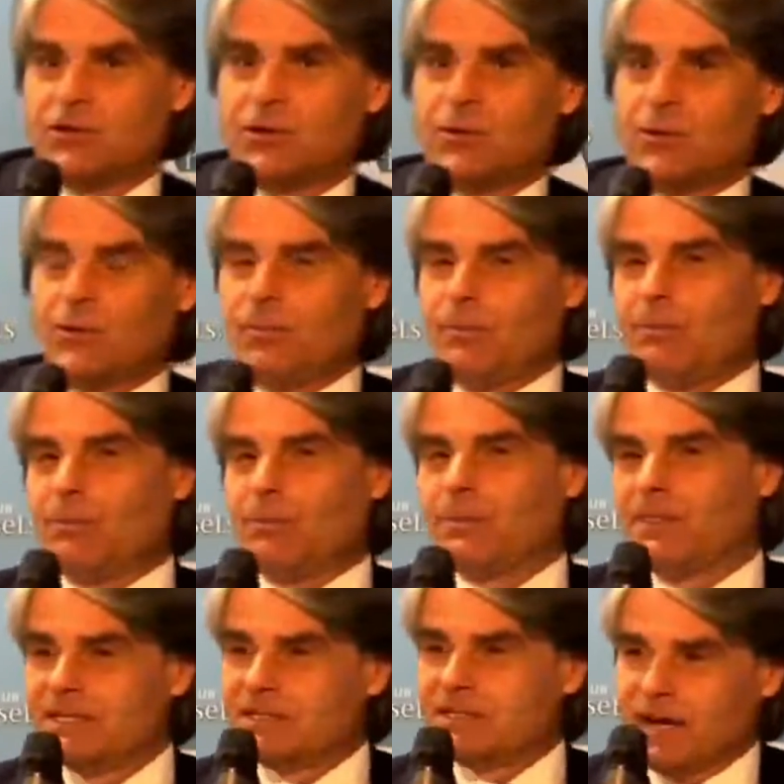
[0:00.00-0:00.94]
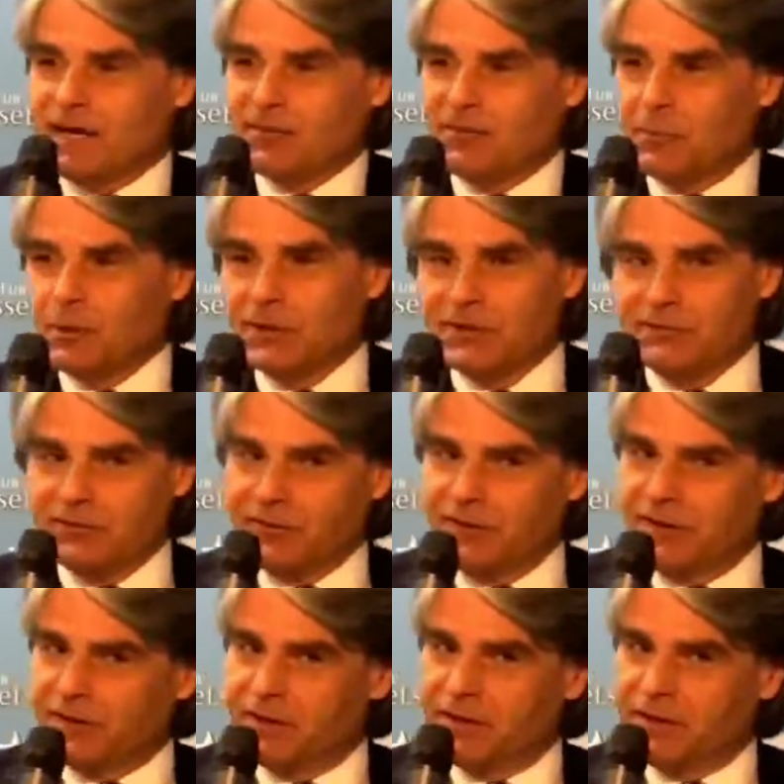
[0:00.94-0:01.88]
So this kind of
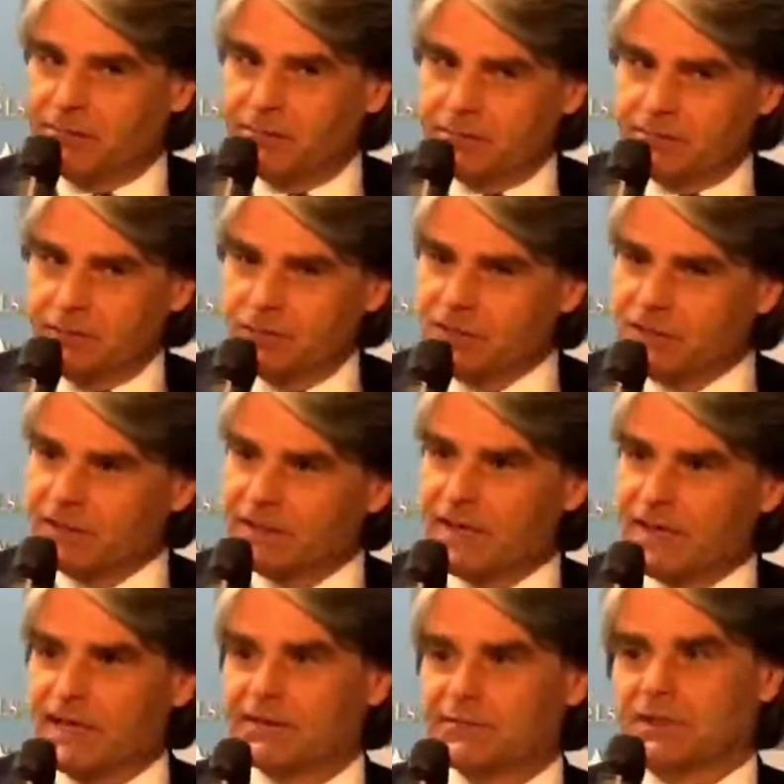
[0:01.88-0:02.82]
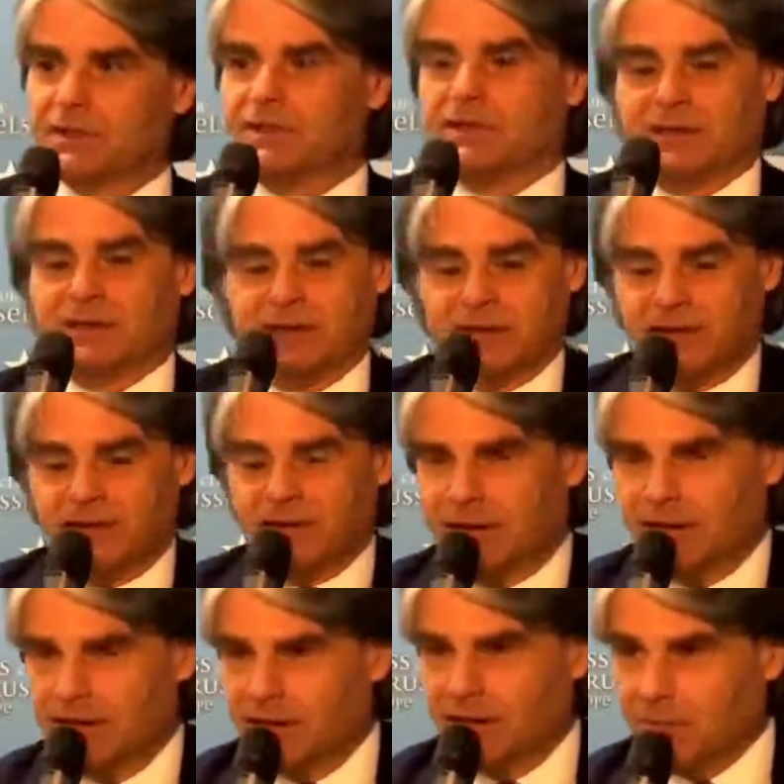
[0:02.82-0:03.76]
polyphony, the music academy,
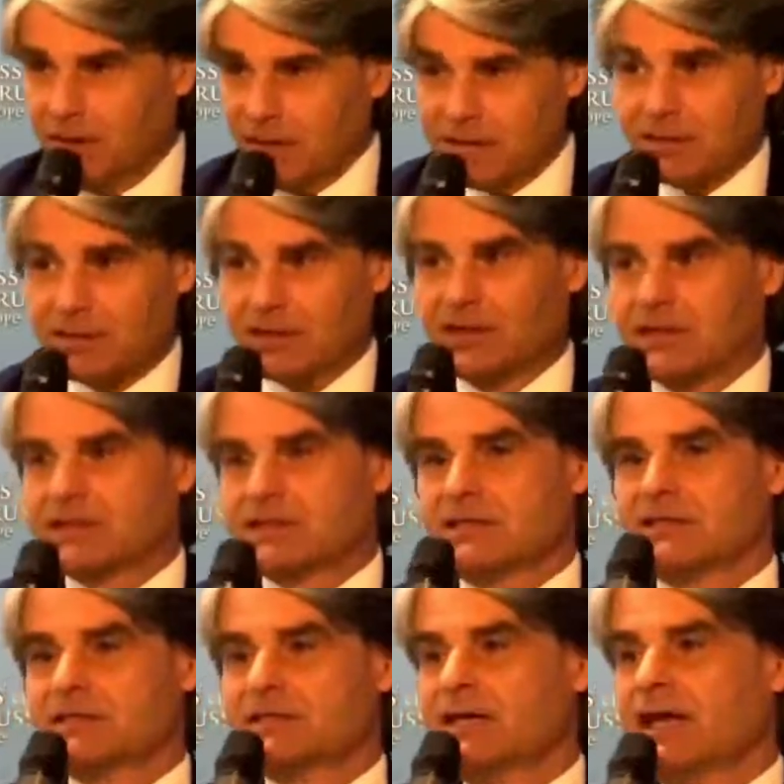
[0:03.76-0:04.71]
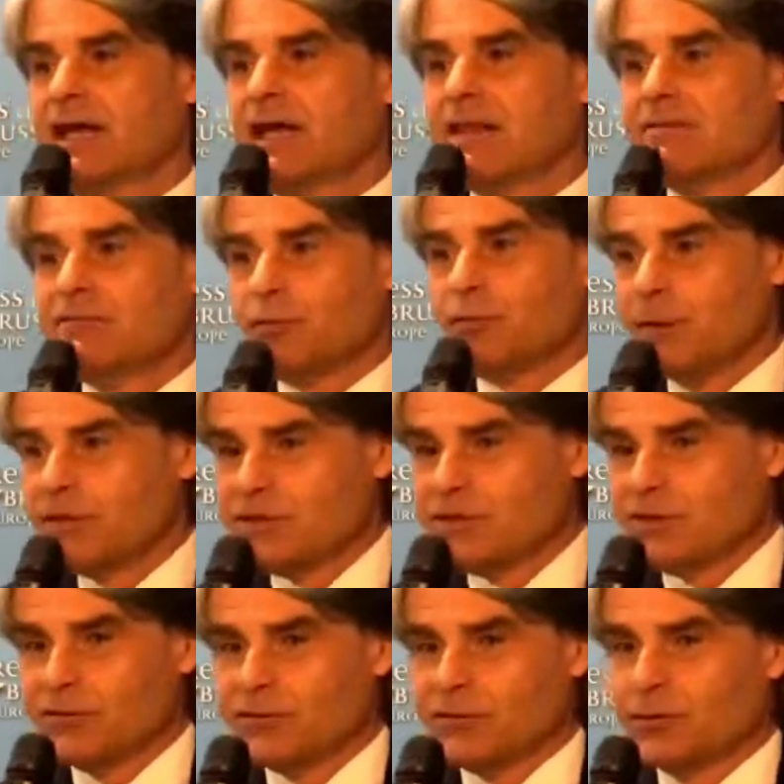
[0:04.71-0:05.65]
the master classes, and the
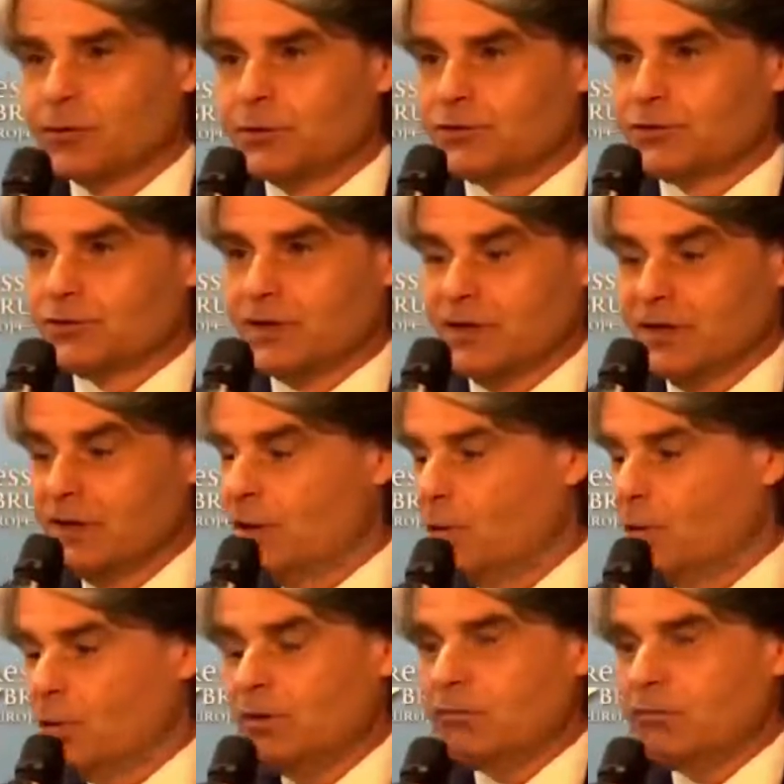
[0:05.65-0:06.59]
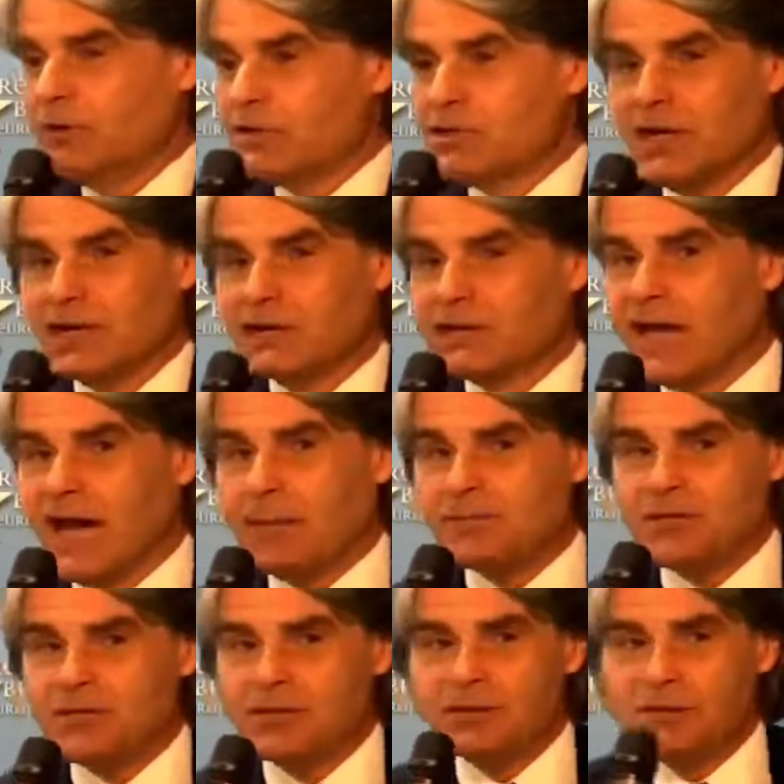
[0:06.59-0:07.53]
formation of the orchestra will result
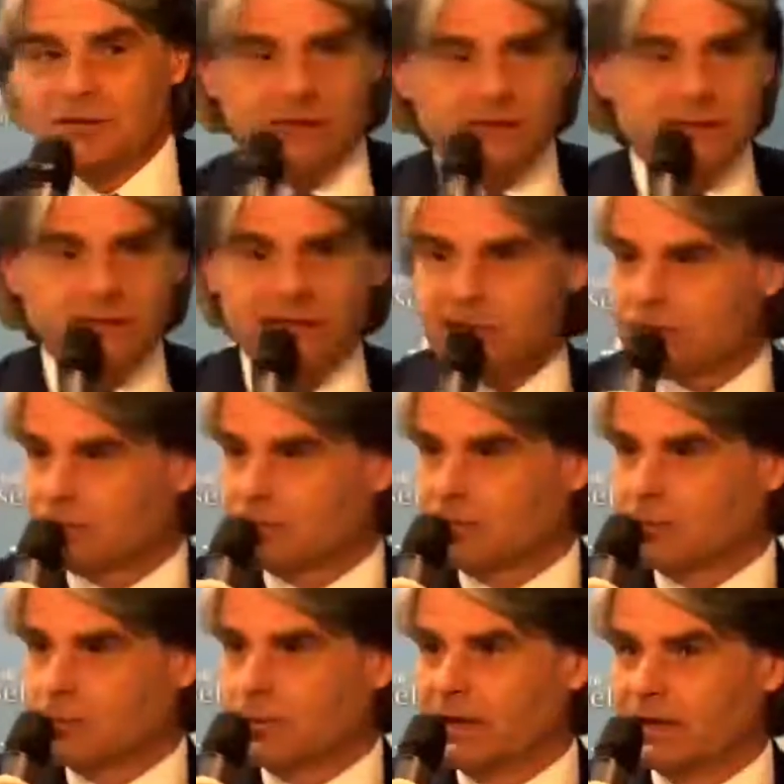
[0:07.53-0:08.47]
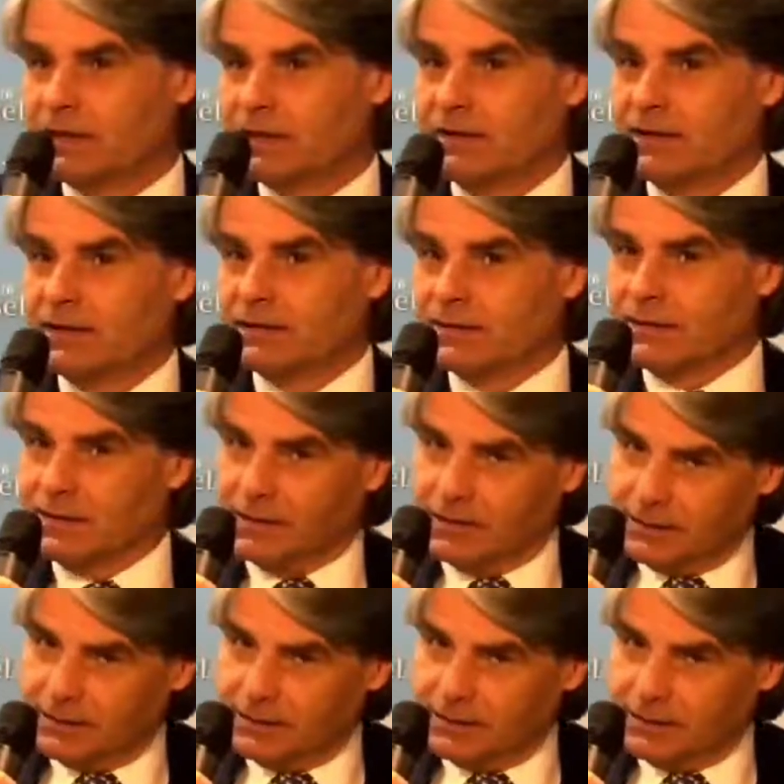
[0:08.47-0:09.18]
absolutely in a natural way